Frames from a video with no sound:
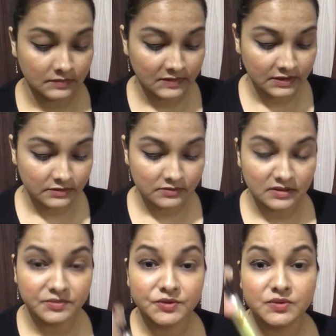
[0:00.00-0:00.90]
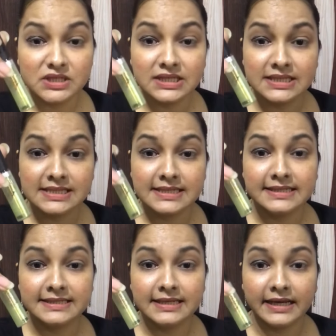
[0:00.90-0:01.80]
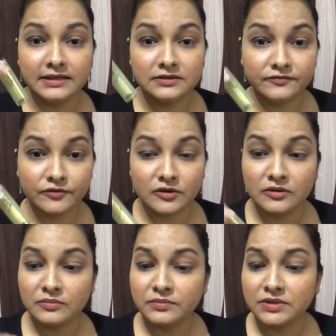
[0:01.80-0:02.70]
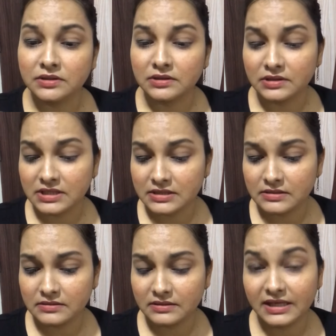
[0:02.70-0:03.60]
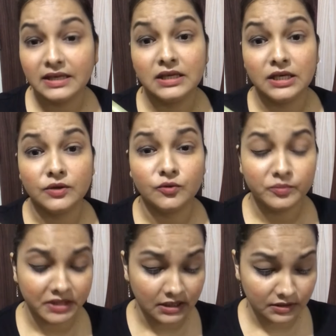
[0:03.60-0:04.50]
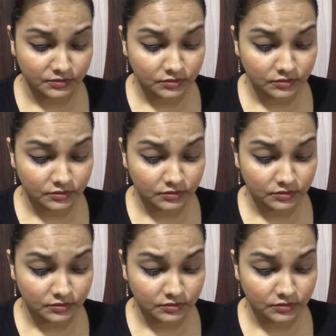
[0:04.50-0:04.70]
So I'm using this glitter liner from Kiko Milano.